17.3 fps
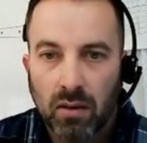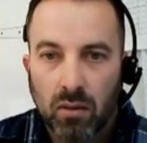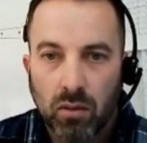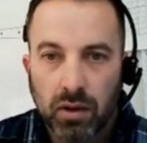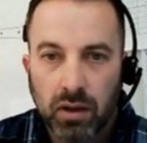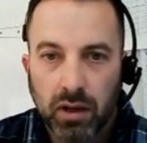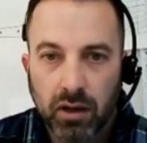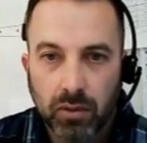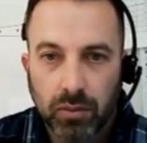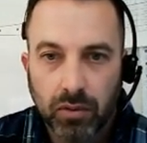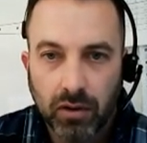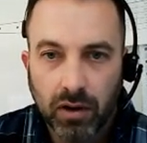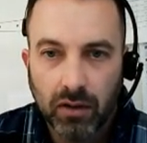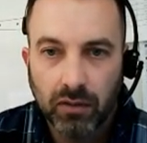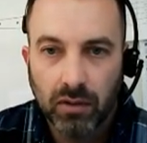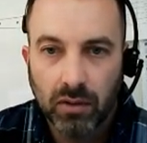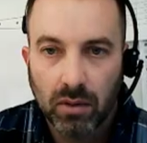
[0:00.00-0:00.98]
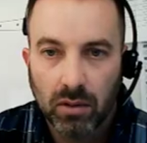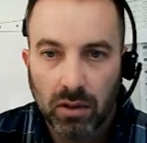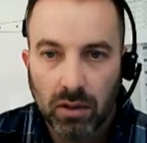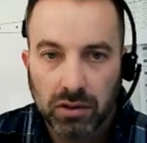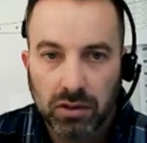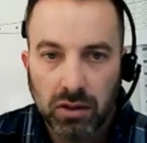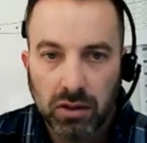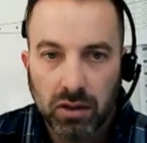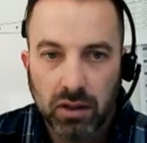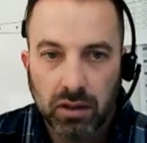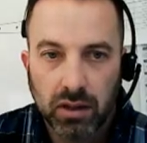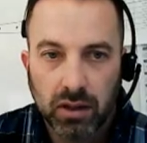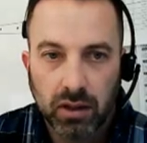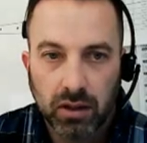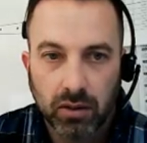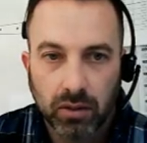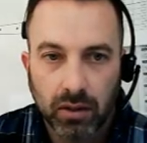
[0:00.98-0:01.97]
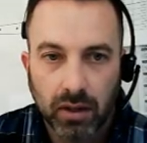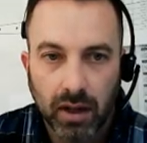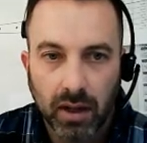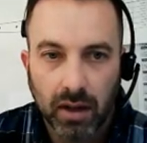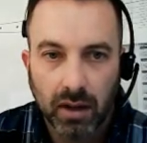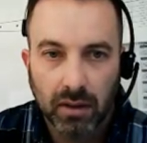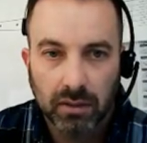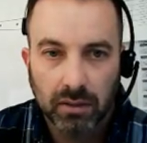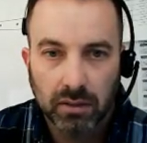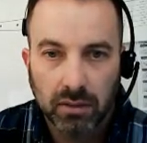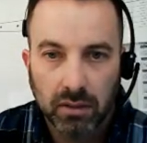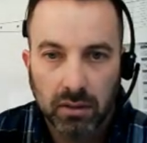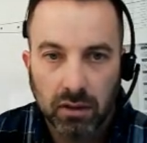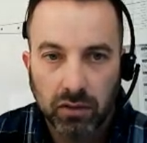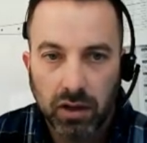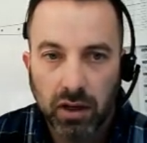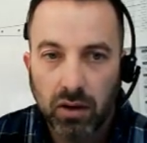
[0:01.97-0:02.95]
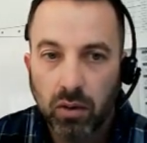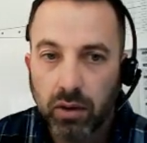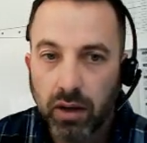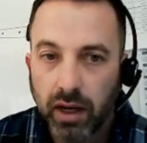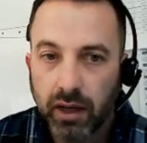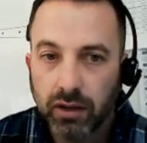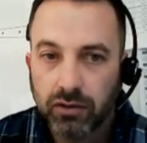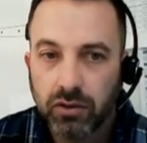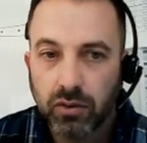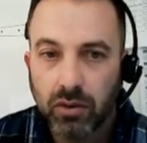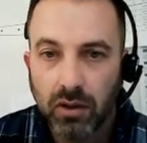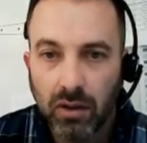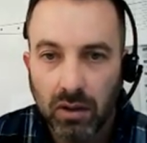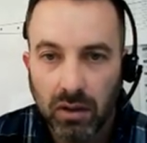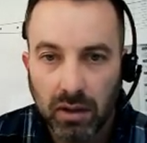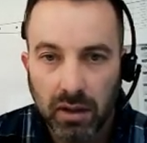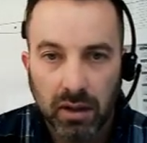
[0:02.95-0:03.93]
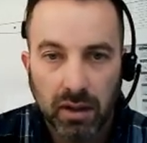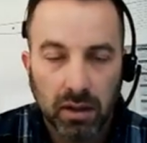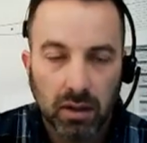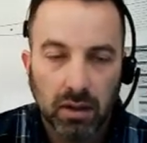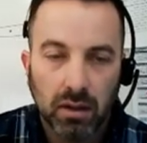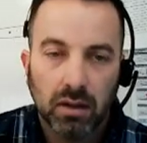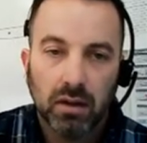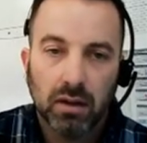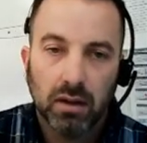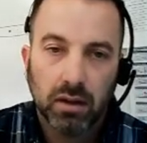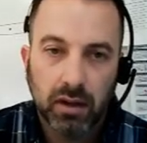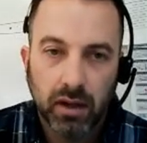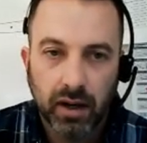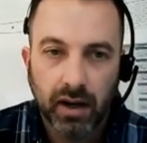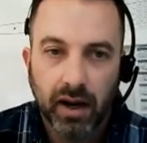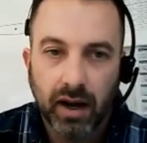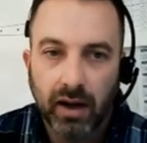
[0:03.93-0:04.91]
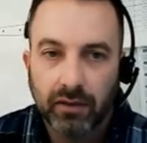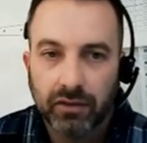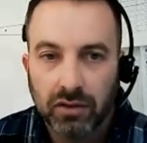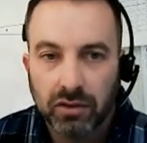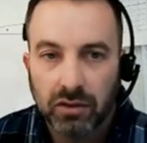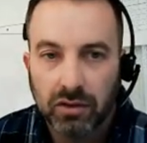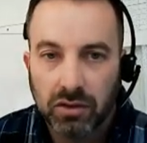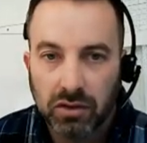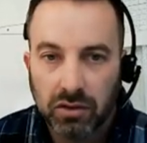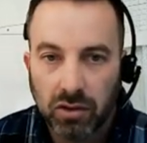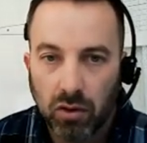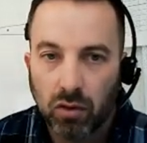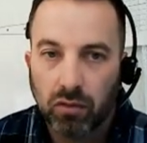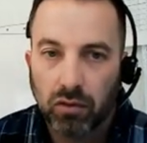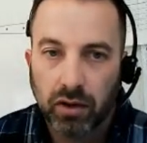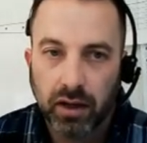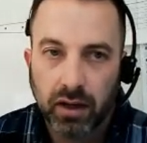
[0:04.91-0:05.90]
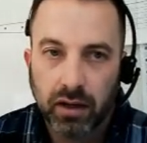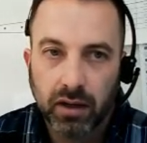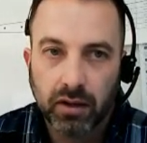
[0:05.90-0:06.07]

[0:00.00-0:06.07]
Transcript: When you get your preview and it looks good, then hit OK. If you hit OK too early, kind of have to start over again.